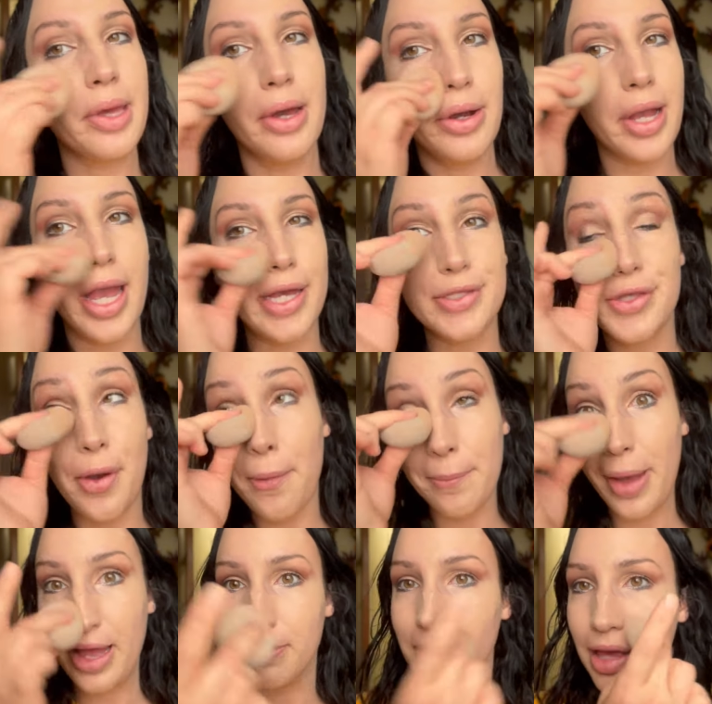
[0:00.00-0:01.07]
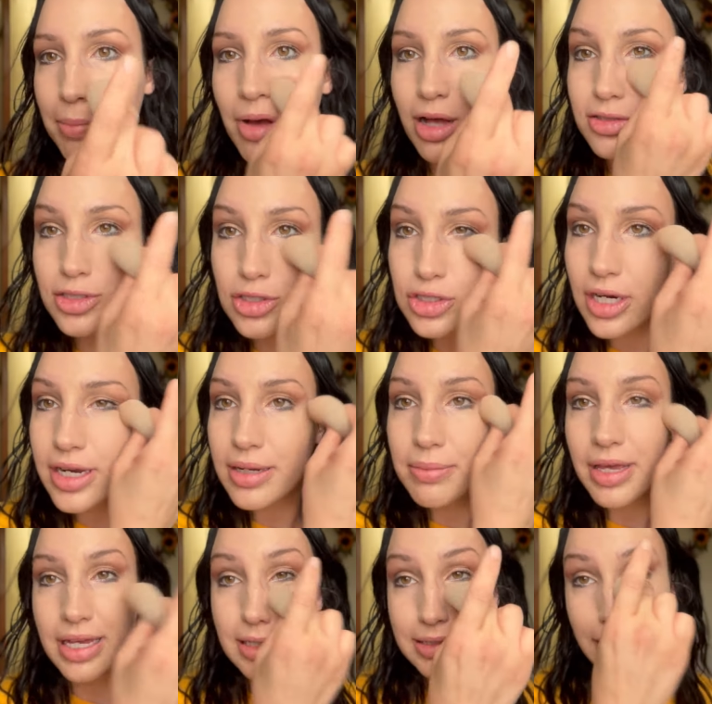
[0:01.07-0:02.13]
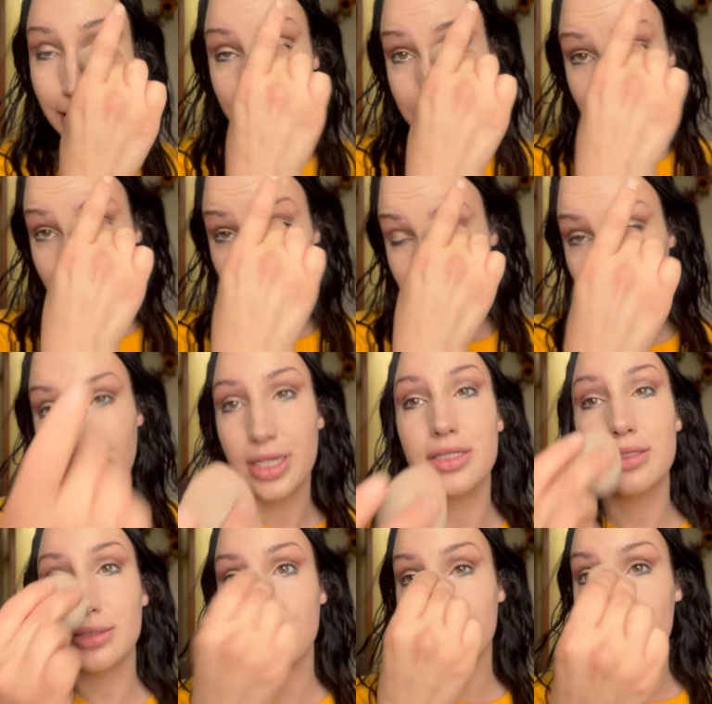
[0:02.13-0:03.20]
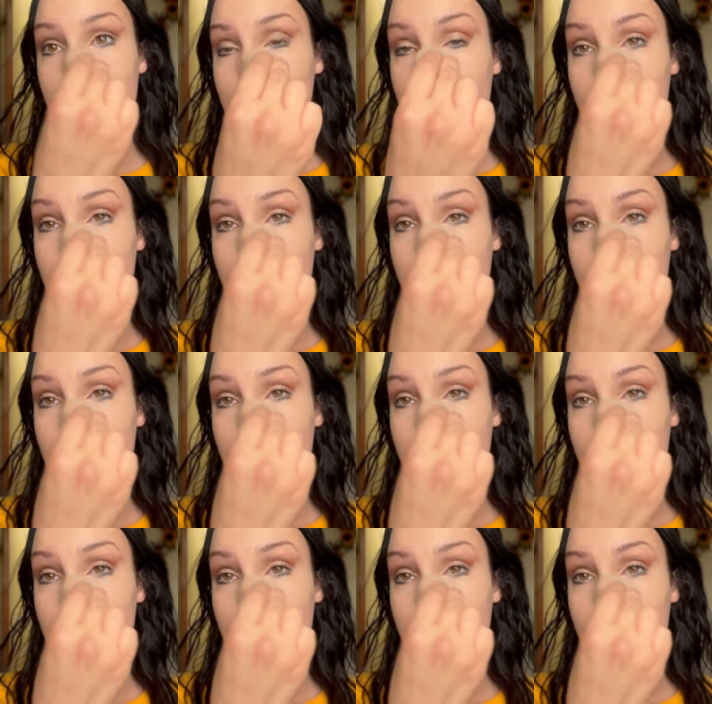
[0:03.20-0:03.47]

Okay, don't mind me. I'm also trying to make a TikTok while I do this.